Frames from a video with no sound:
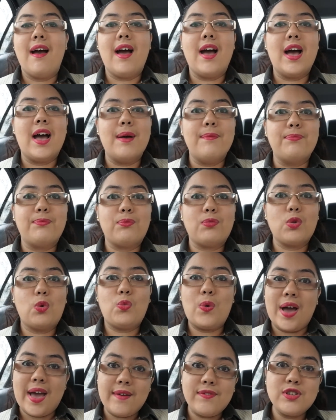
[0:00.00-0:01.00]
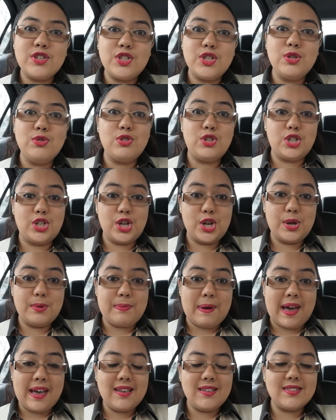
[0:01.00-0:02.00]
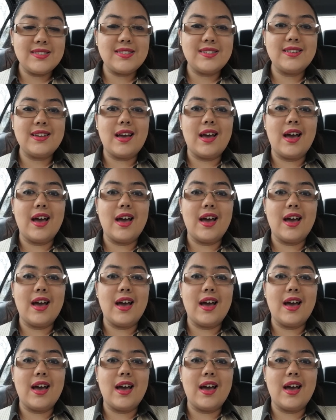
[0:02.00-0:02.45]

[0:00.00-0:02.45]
Whatever suits you best.